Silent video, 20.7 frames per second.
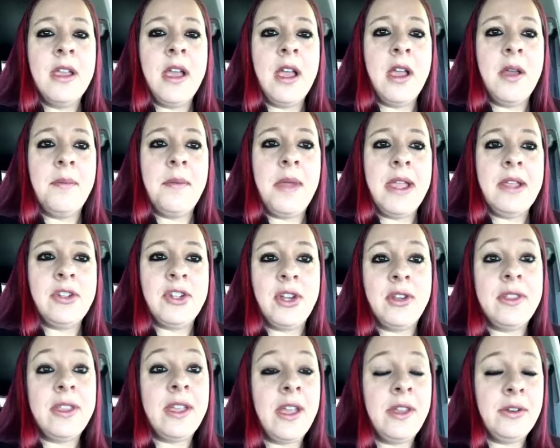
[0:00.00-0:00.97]
um,
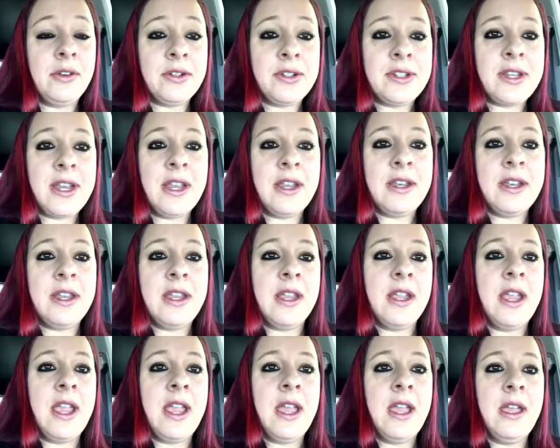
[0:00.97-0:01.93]
share the
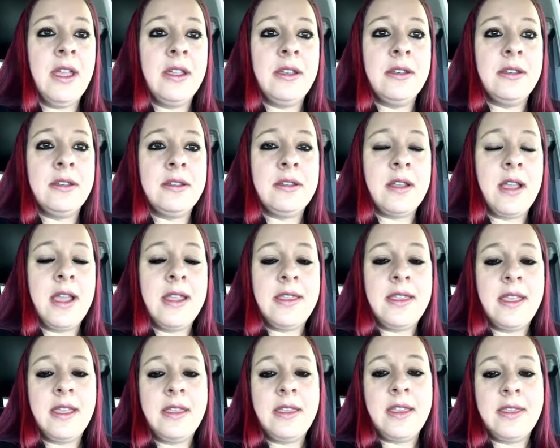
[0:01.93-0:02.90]
understanding. And I
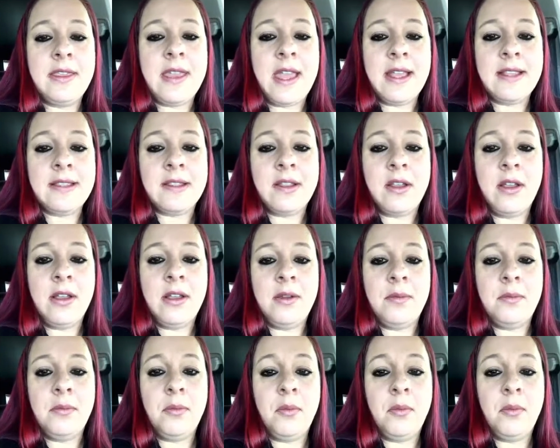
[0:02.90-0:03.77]
think that that's um,